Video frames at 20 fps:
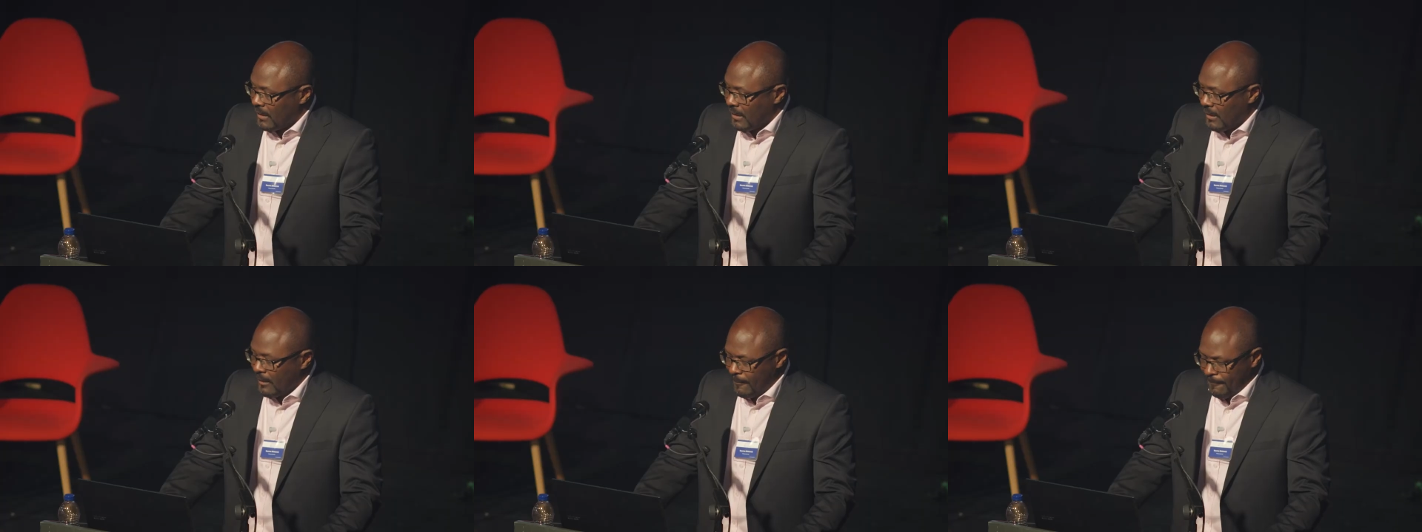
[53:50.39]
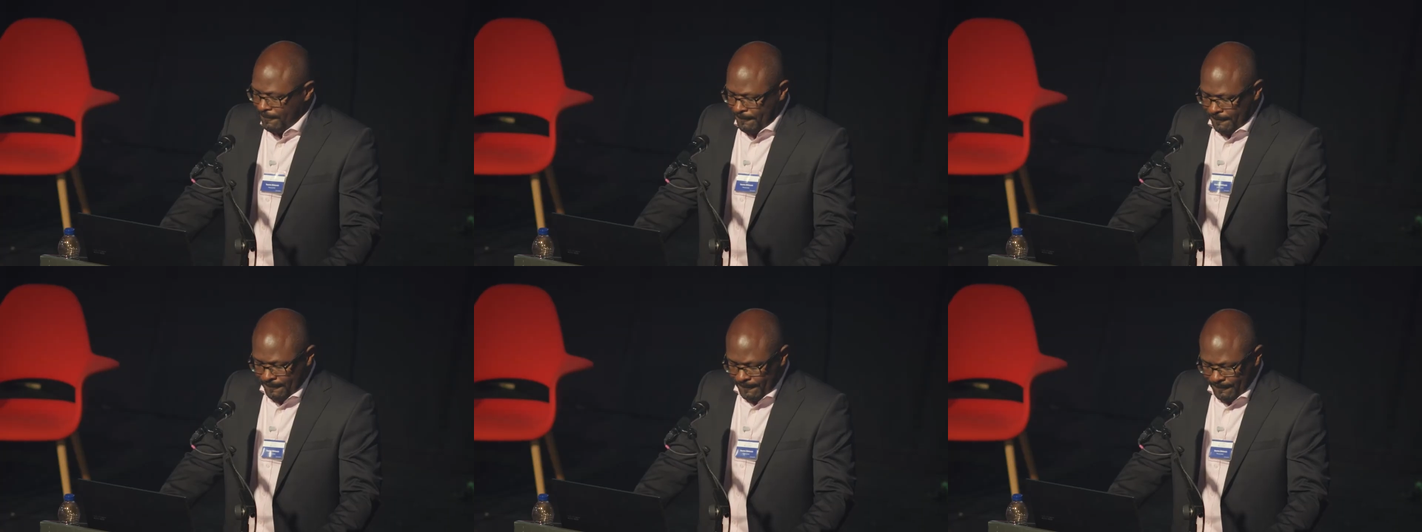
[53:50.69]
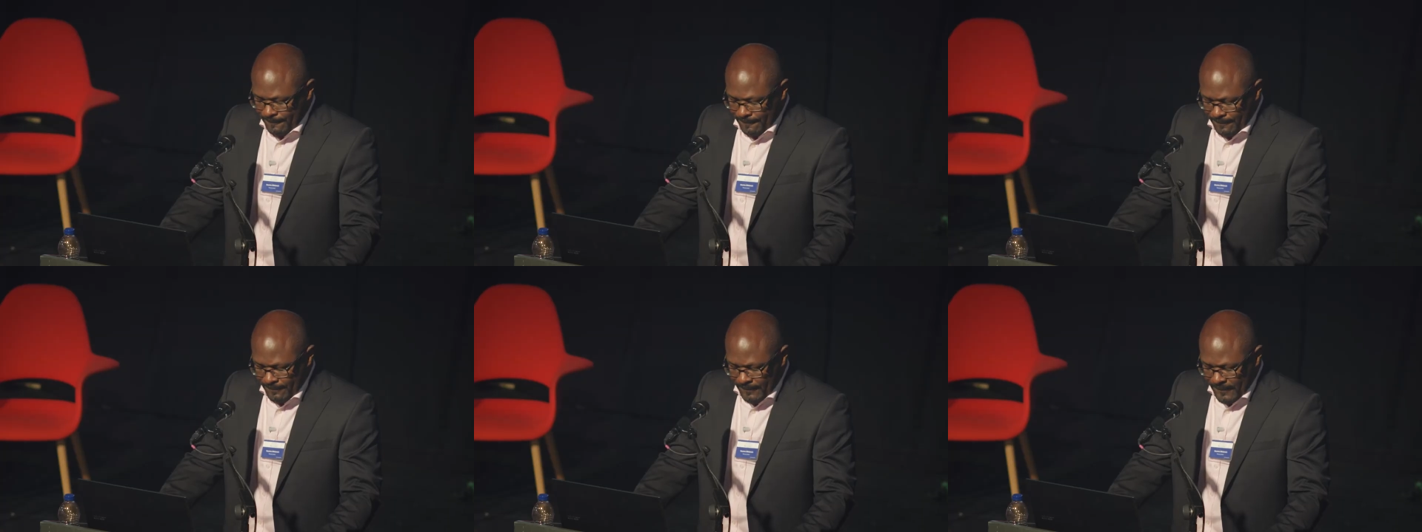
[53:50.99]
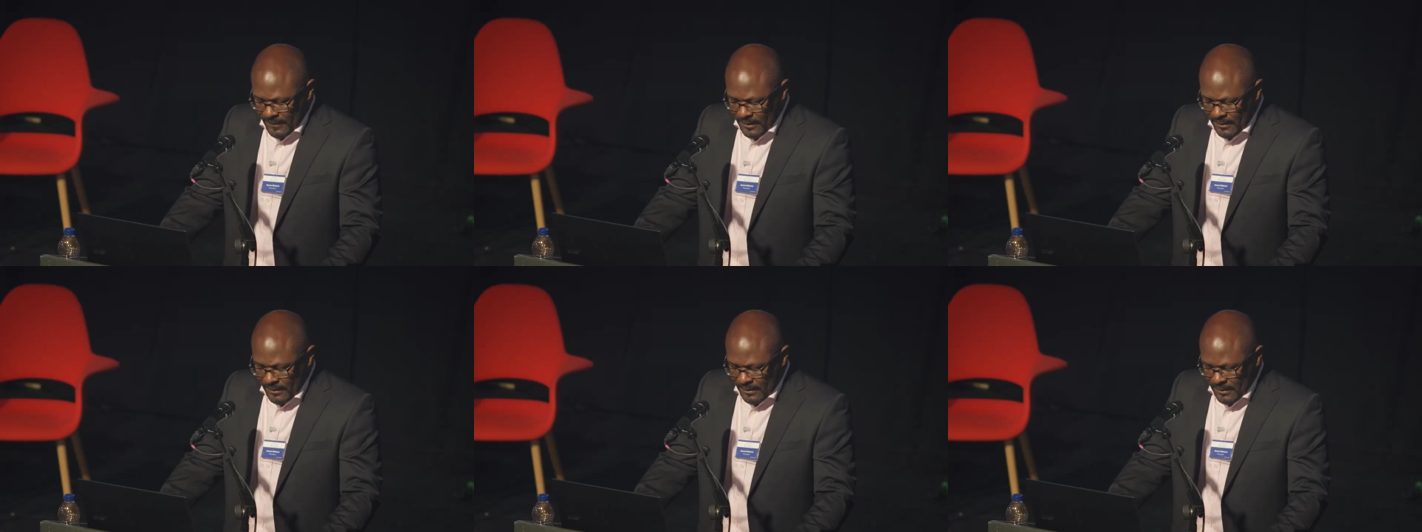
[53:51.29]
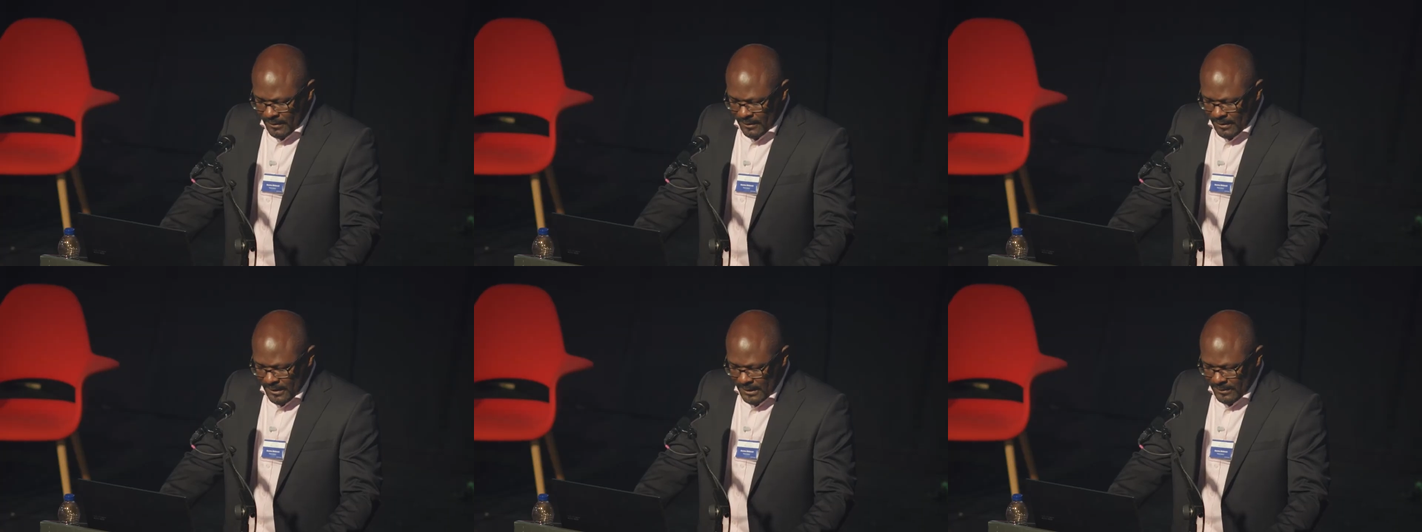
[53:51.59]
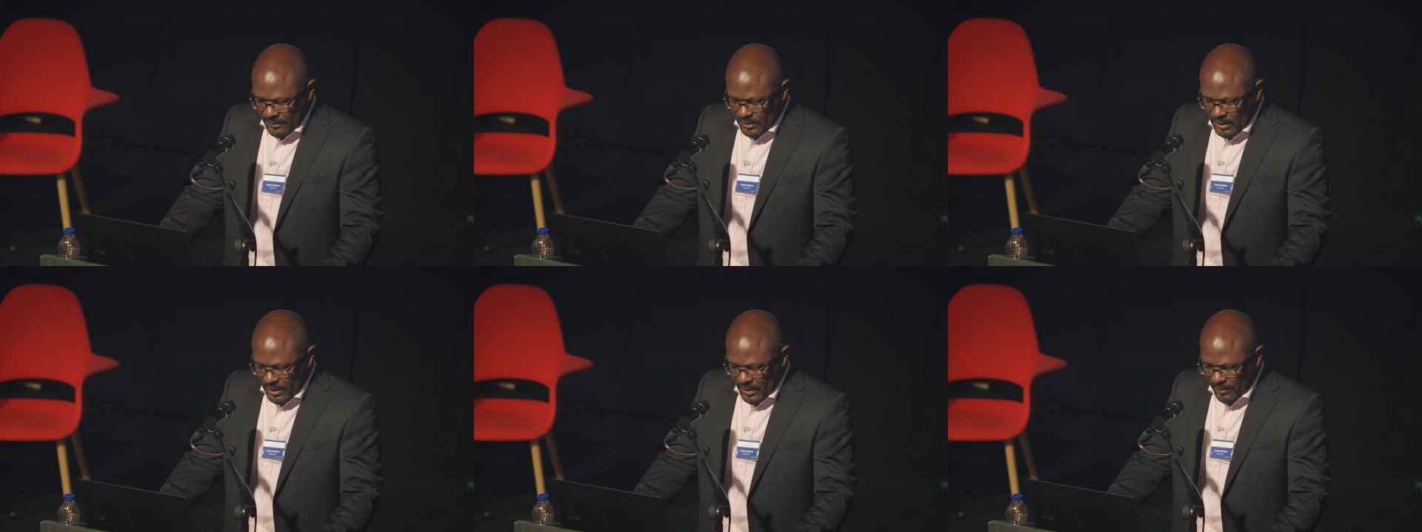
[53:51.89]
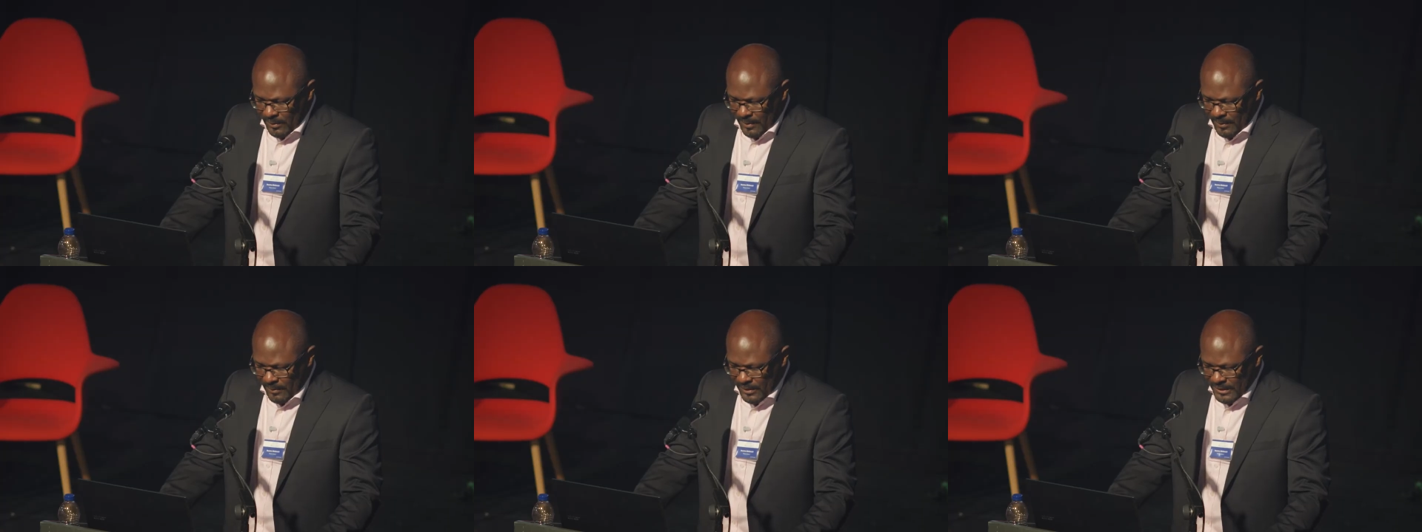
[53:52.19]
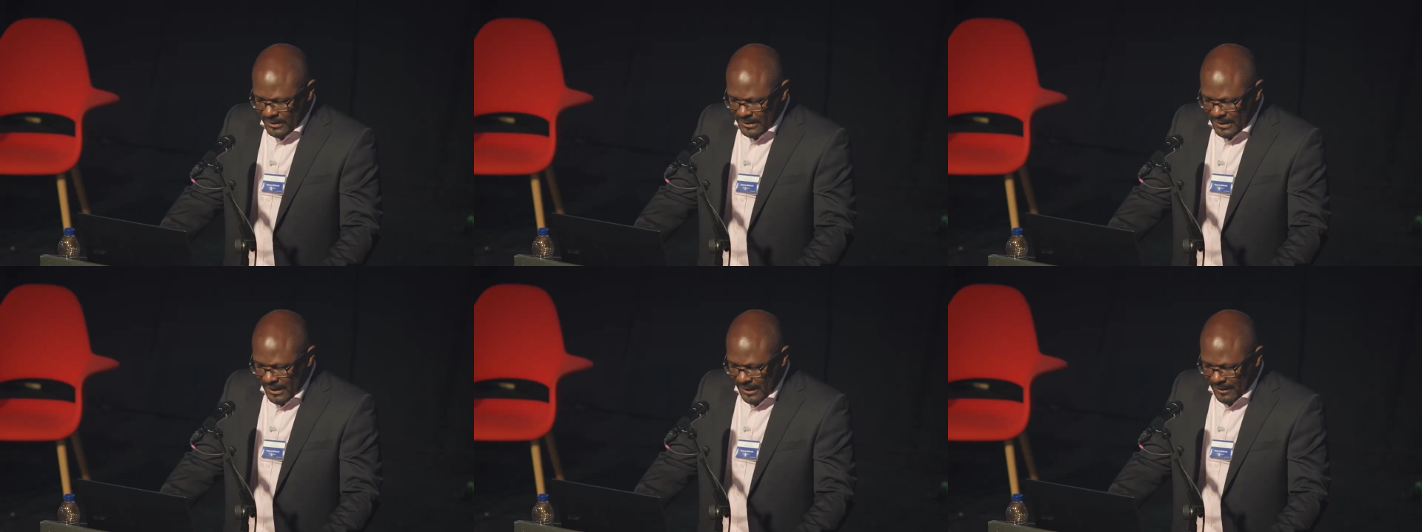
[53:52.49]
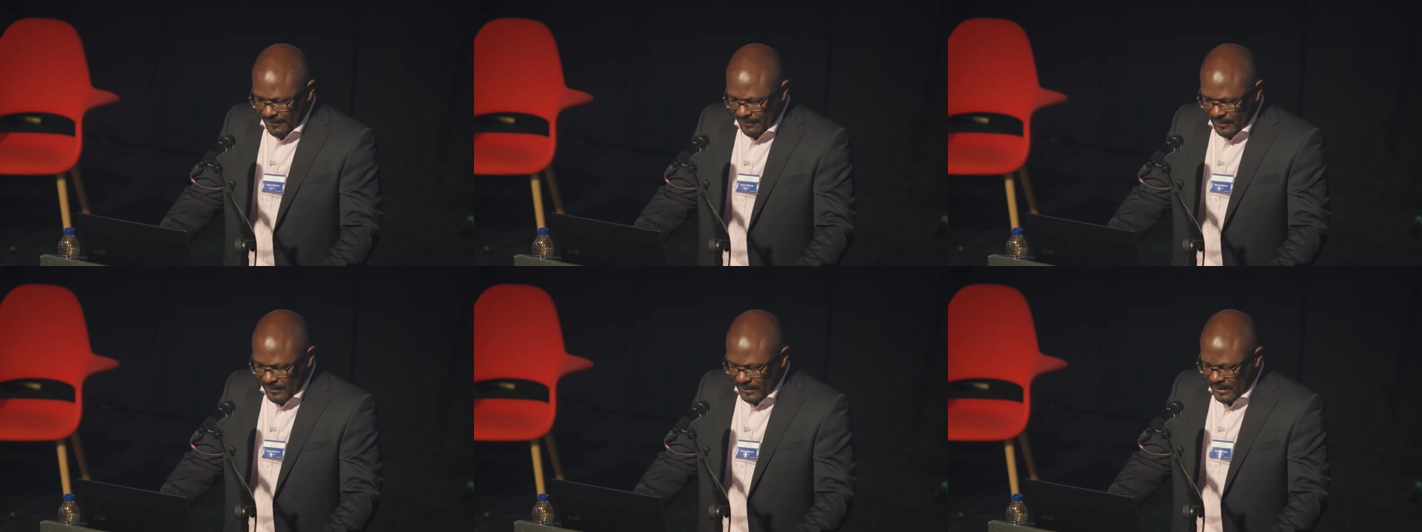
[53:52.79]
I'm trying to remember his name.